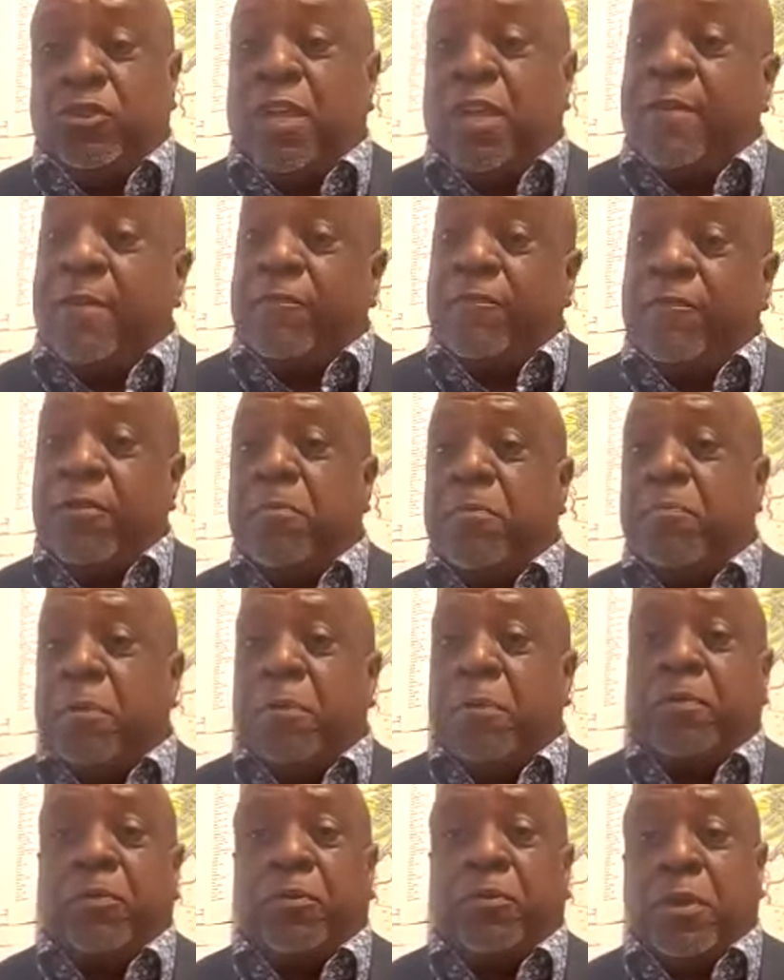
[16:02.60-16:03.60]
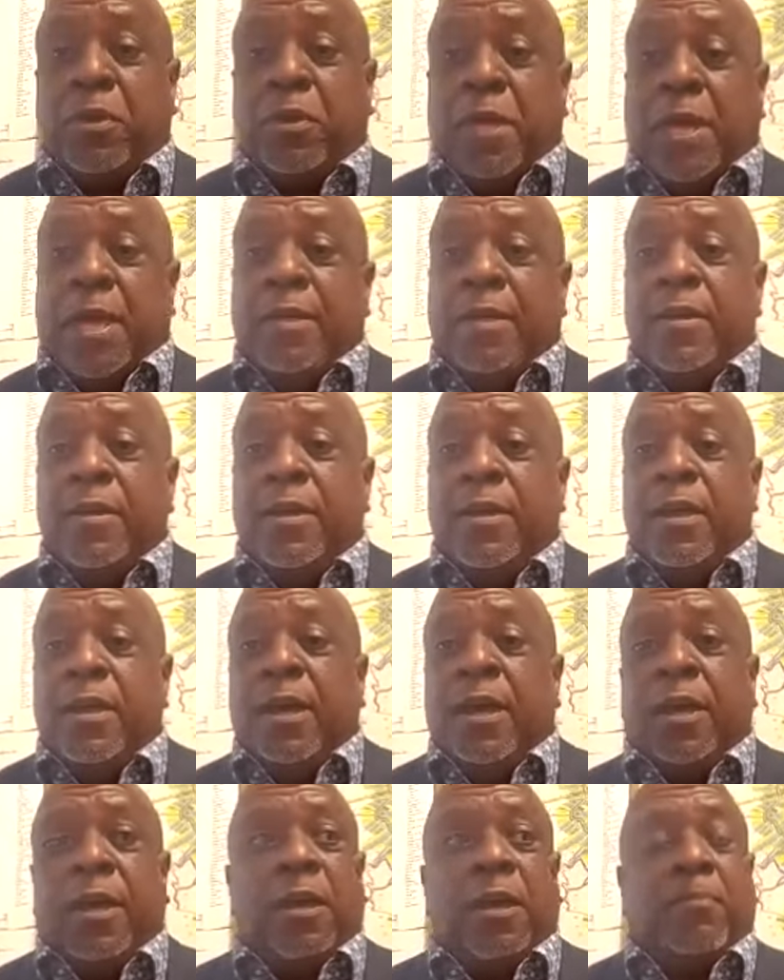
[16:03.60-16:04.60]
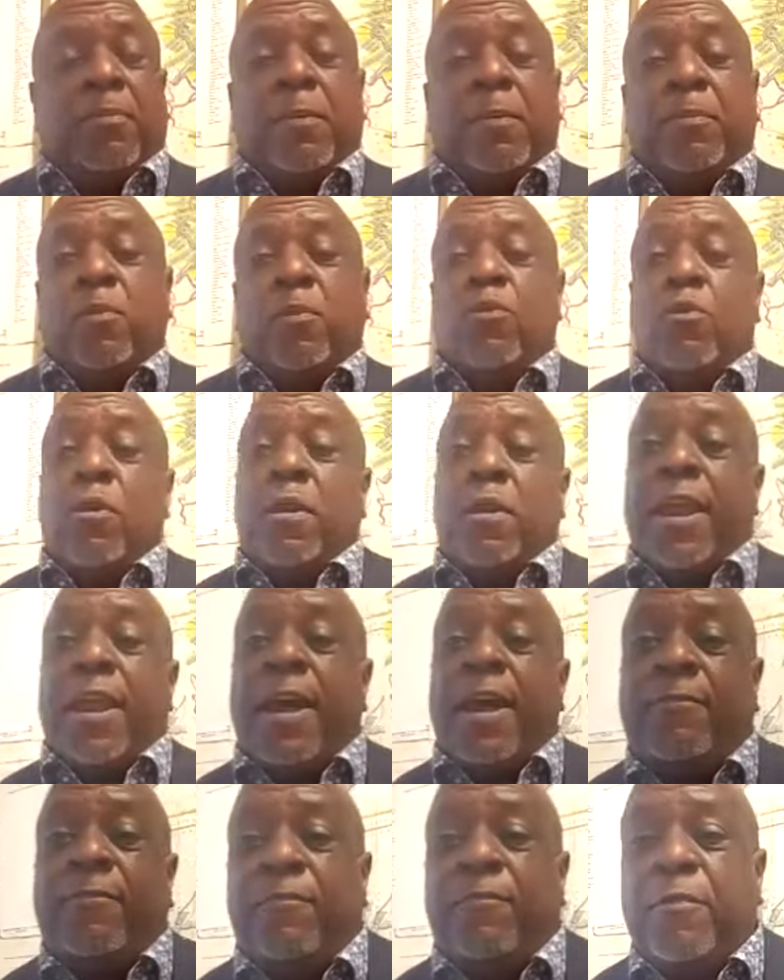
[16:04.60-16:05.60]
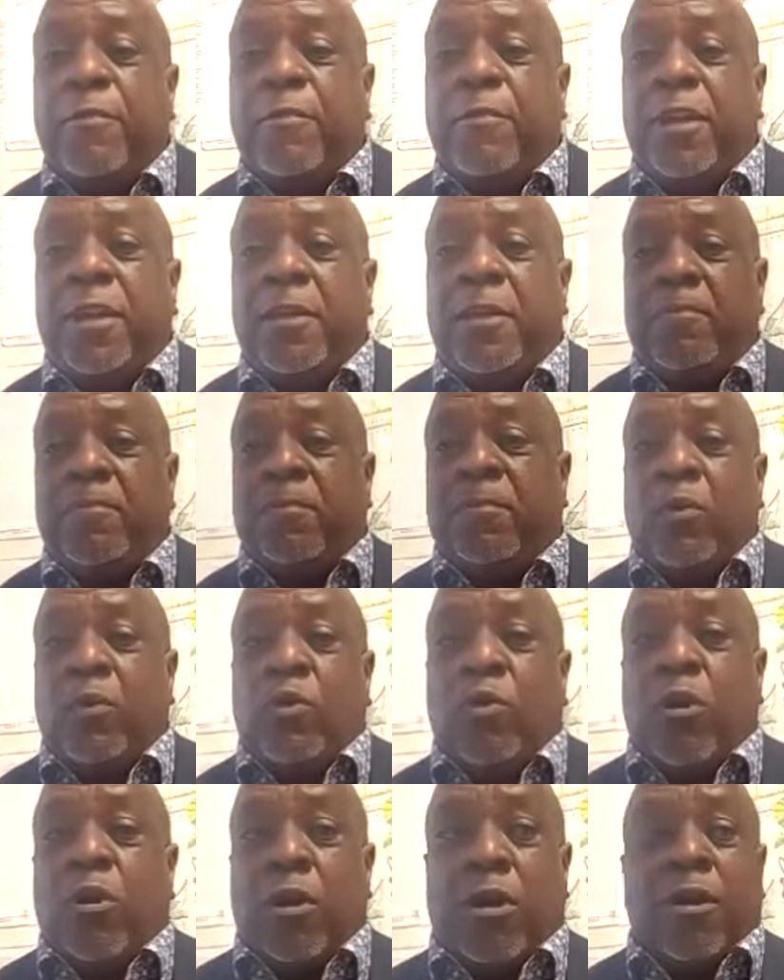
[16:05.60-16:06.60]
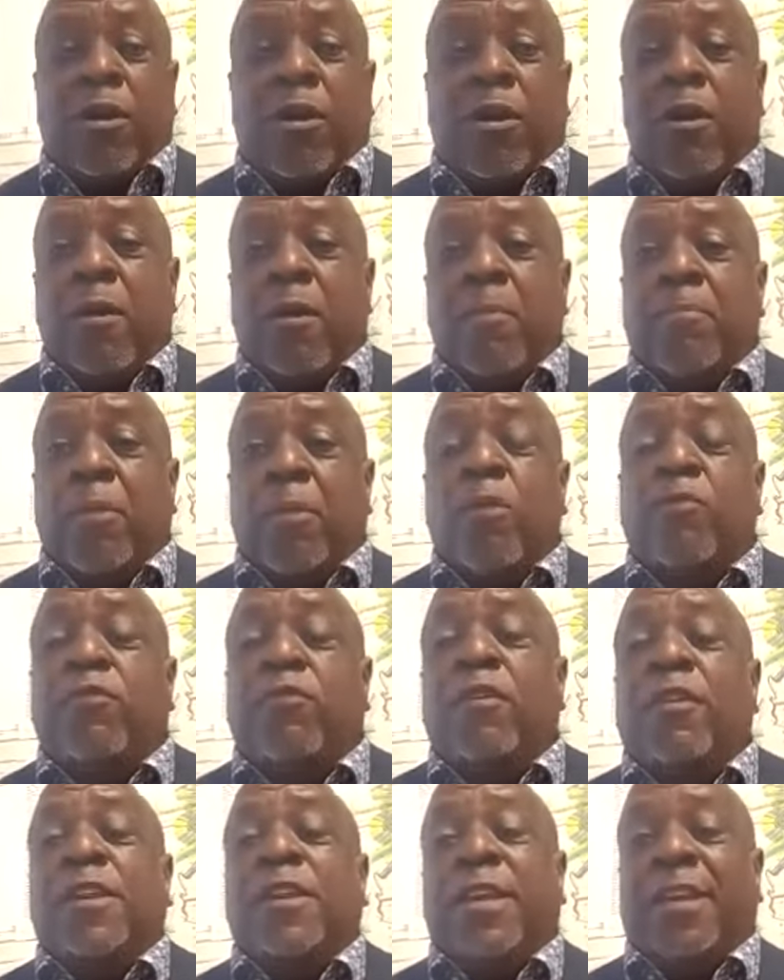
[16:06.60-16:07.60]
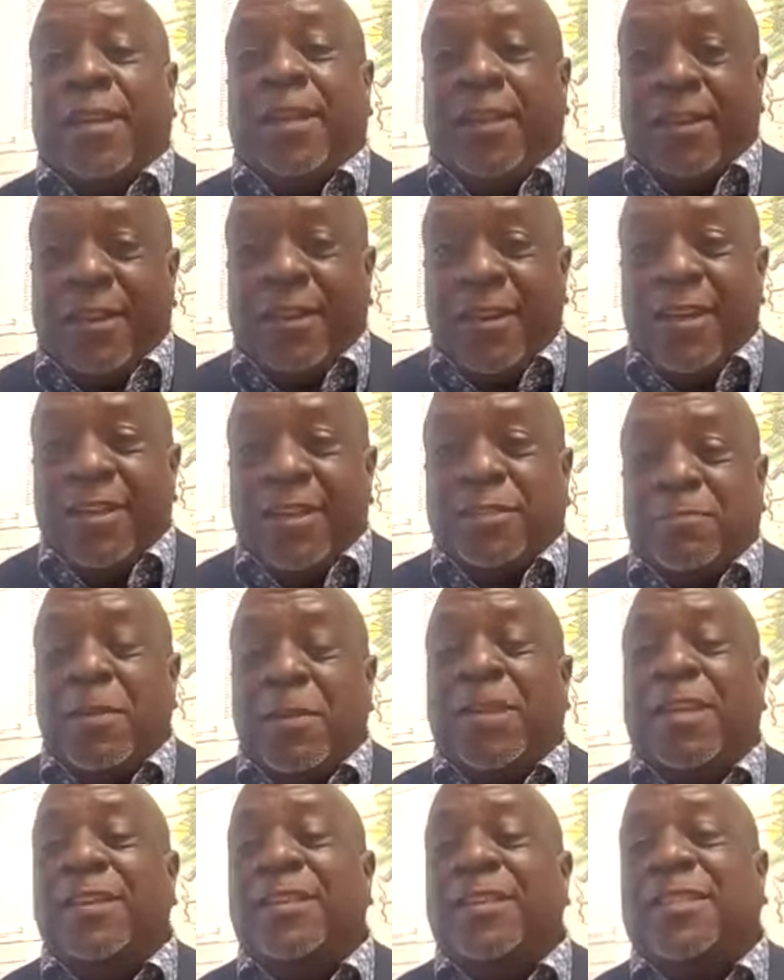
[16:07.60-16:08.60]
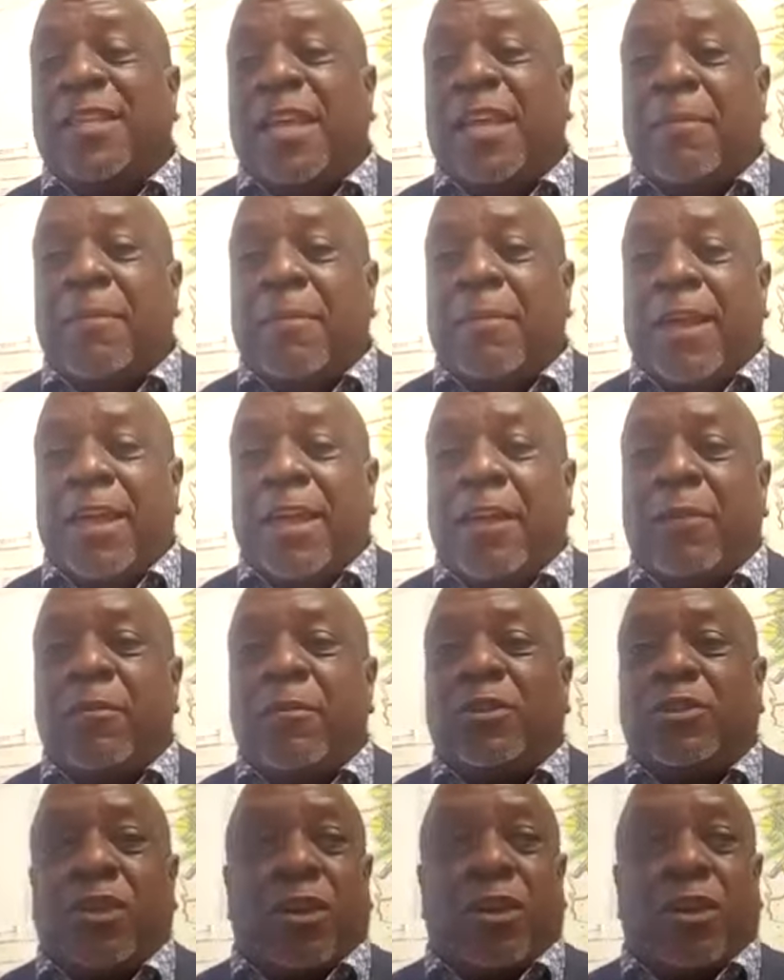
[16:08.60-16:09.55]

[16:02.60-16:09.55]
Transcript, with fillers: You got free people, you got uh, people who are not free, who are both looking, speaking the same language.